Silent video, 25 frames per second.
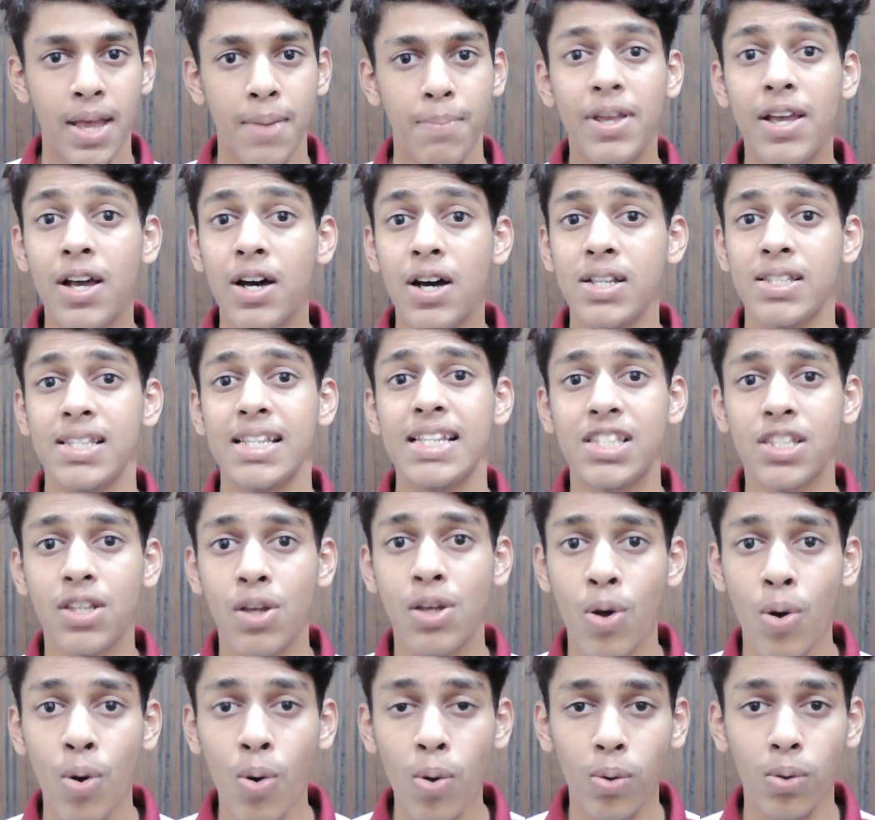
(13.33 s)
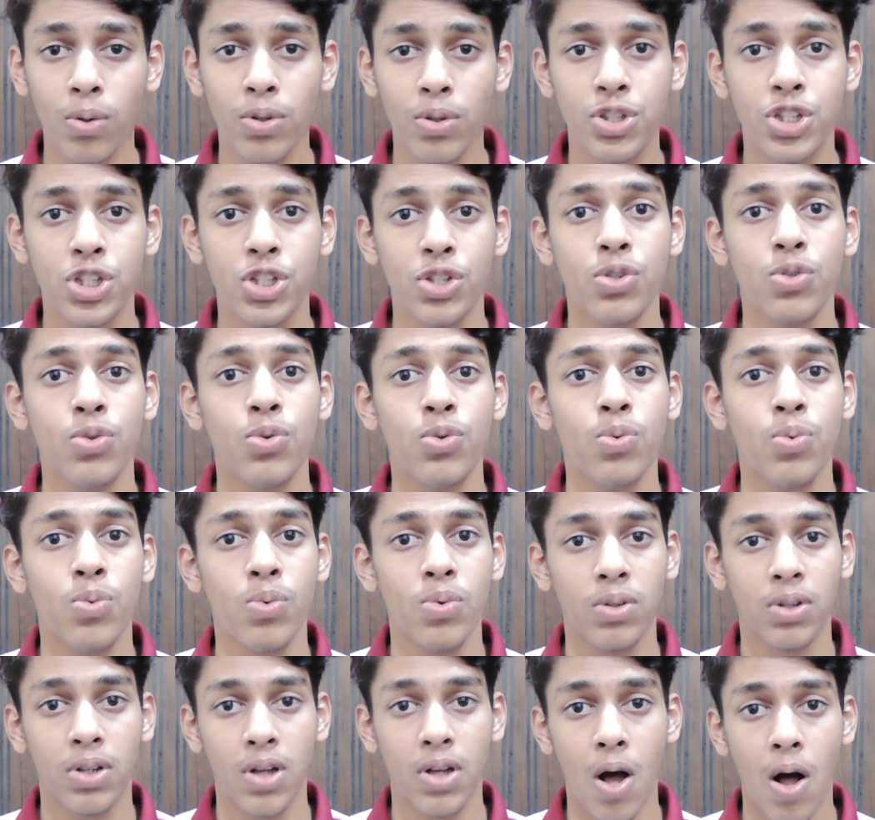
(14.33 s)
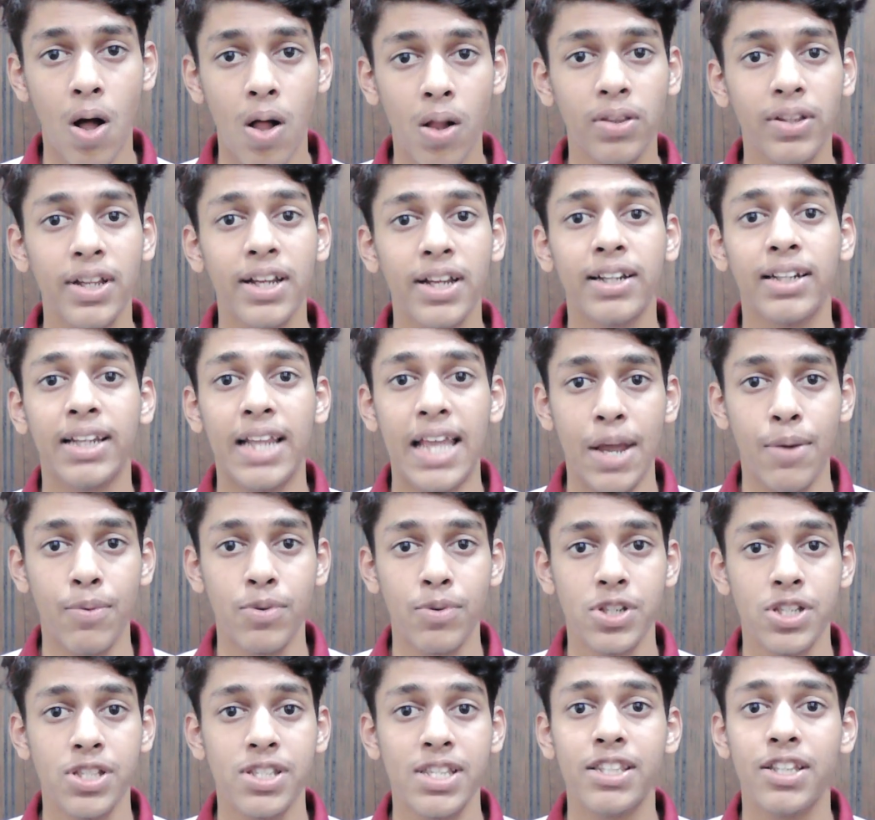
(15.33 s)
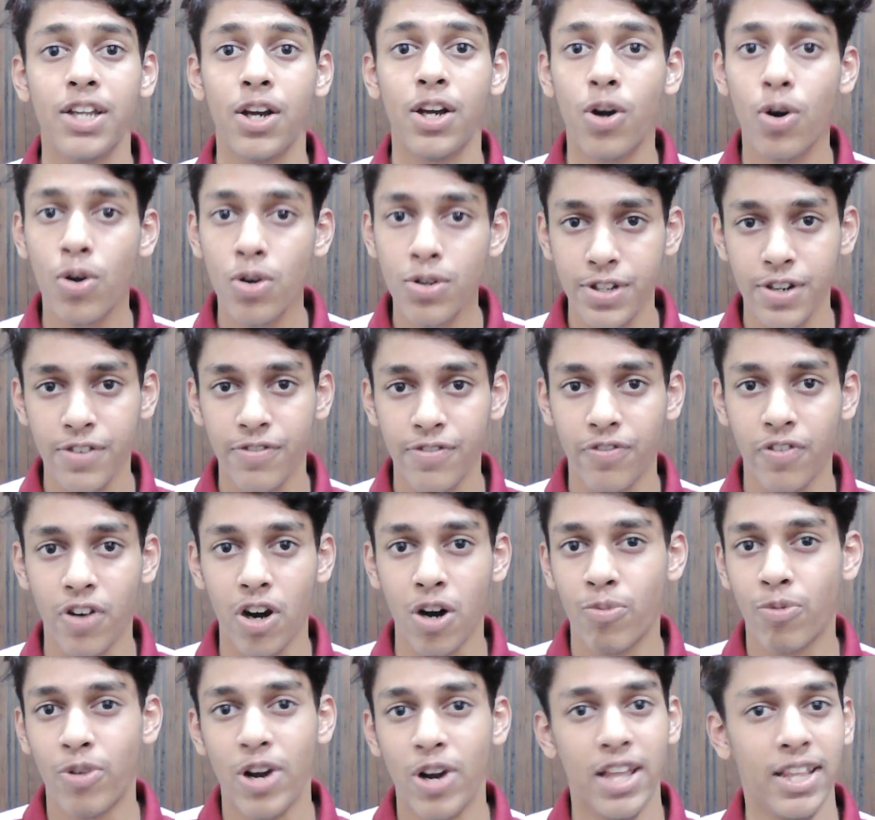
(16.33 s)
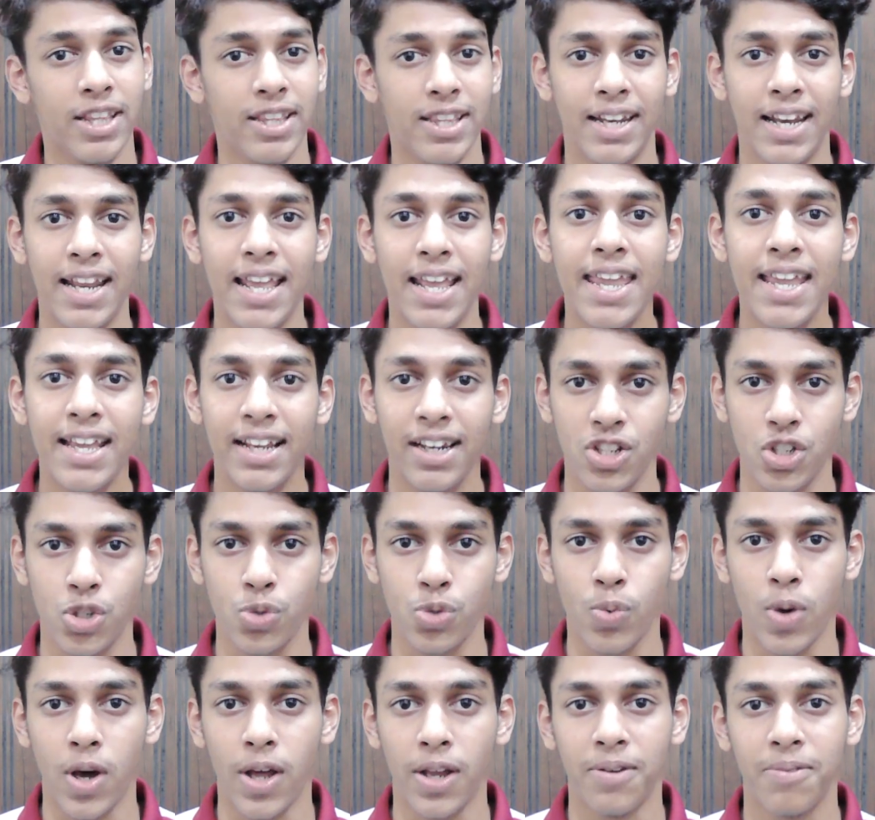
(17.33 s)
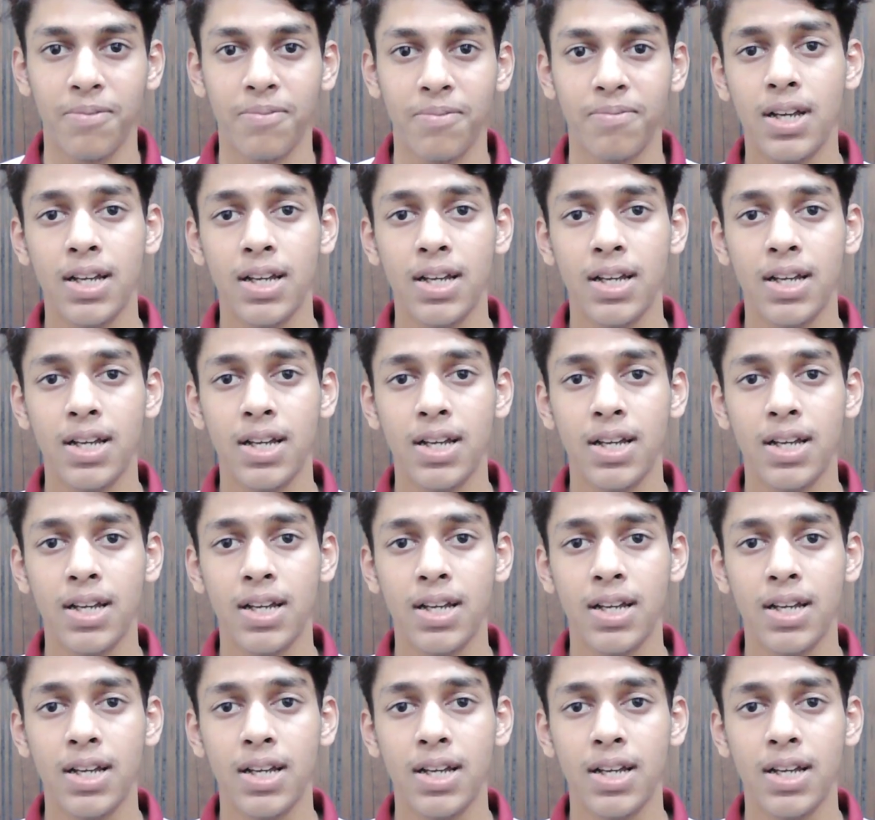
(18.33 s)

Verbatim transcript: Because it's cool to call their languages in their original form rather than the English one.